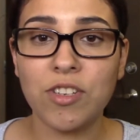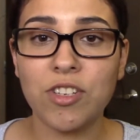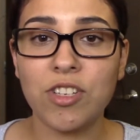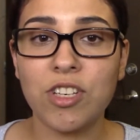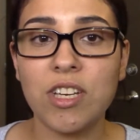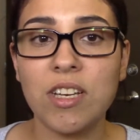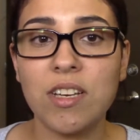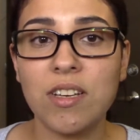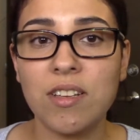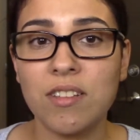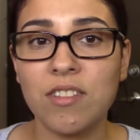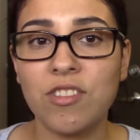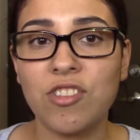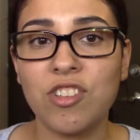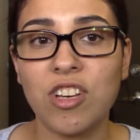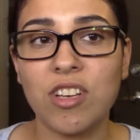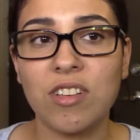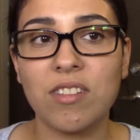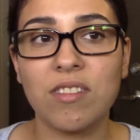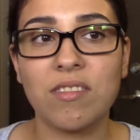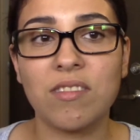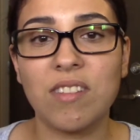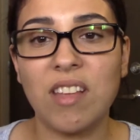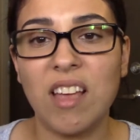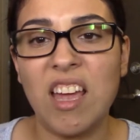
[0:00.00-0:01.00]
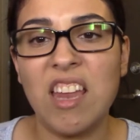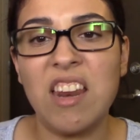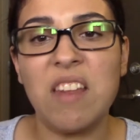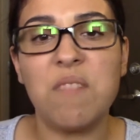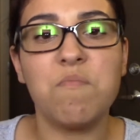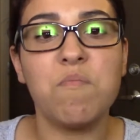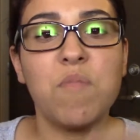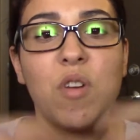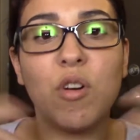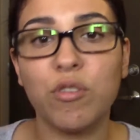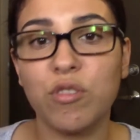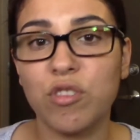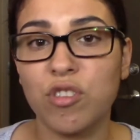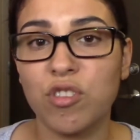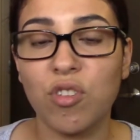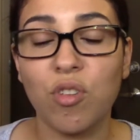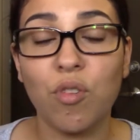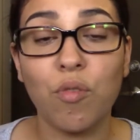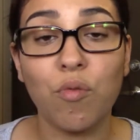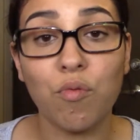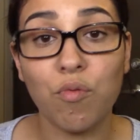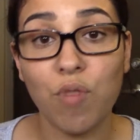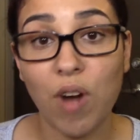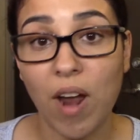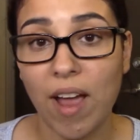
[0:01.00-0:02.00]
She's just an
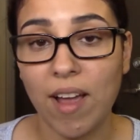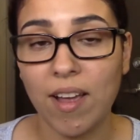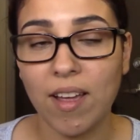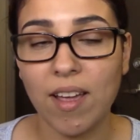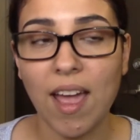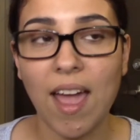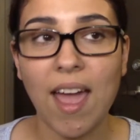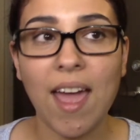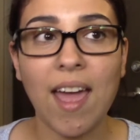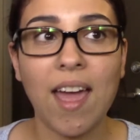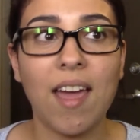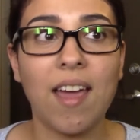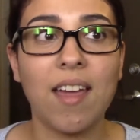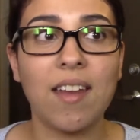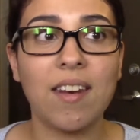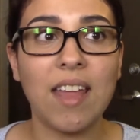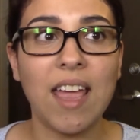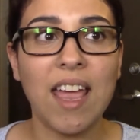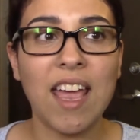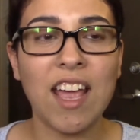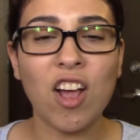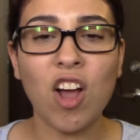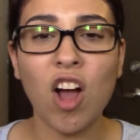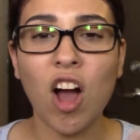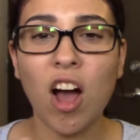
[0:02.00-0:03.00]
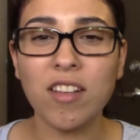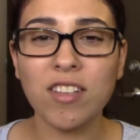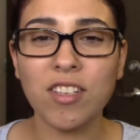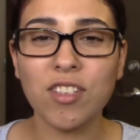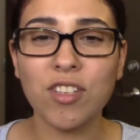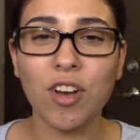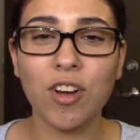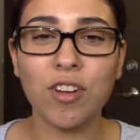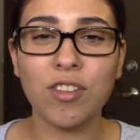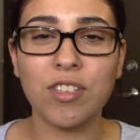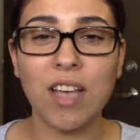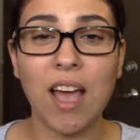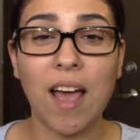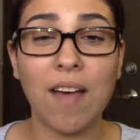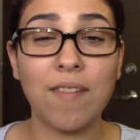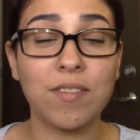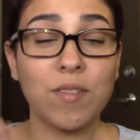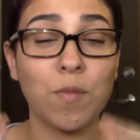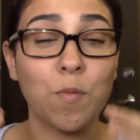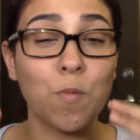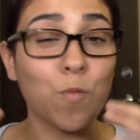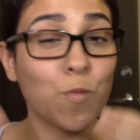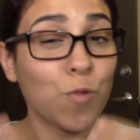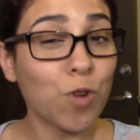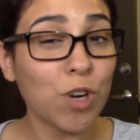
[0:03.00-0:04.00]
emotional wreck, and it causes her to have
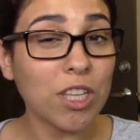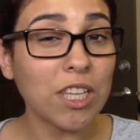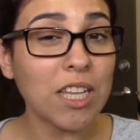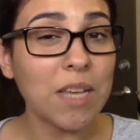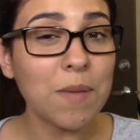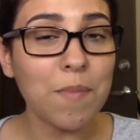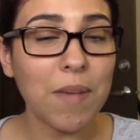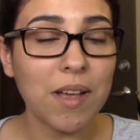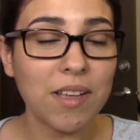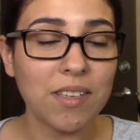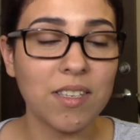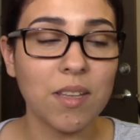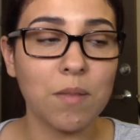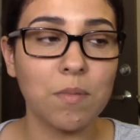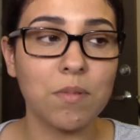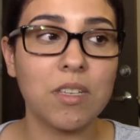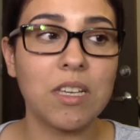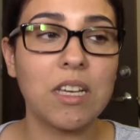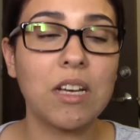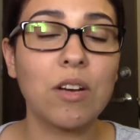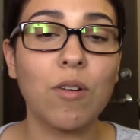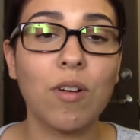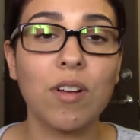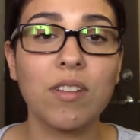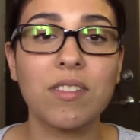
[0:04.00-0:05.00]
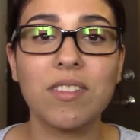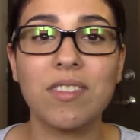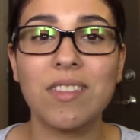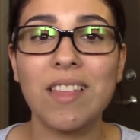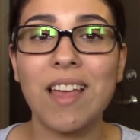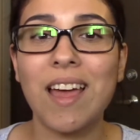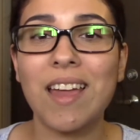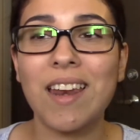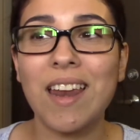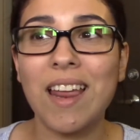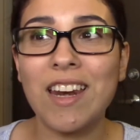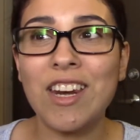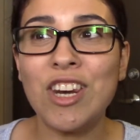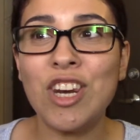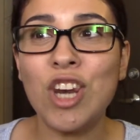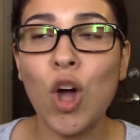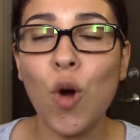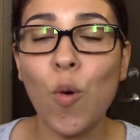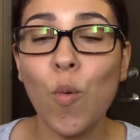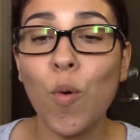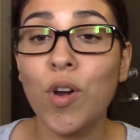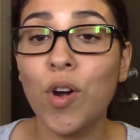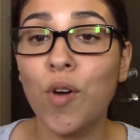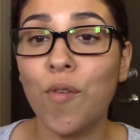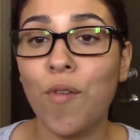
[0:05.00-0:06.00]
some really messed up secrets that
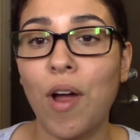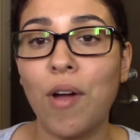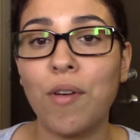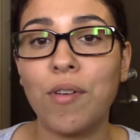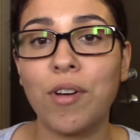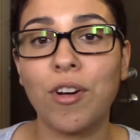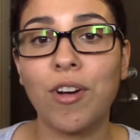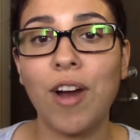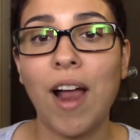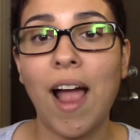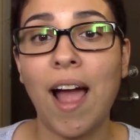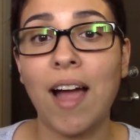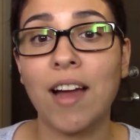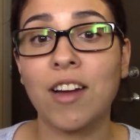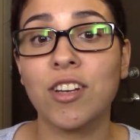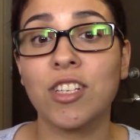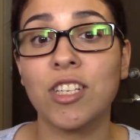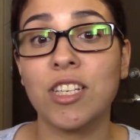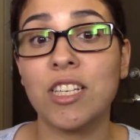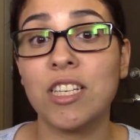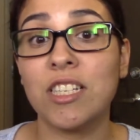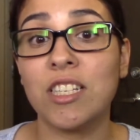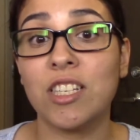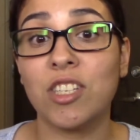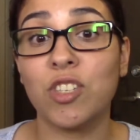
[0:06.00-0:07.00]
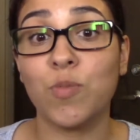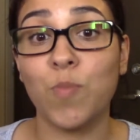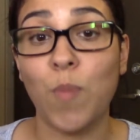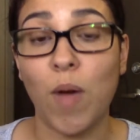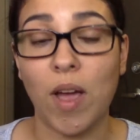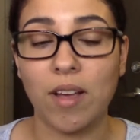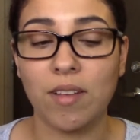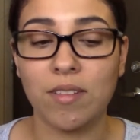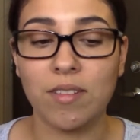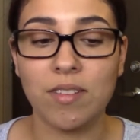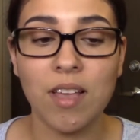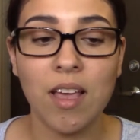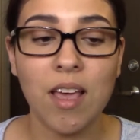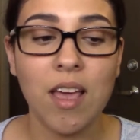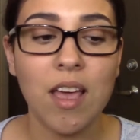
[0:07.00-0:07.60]
no one around her actually suspects.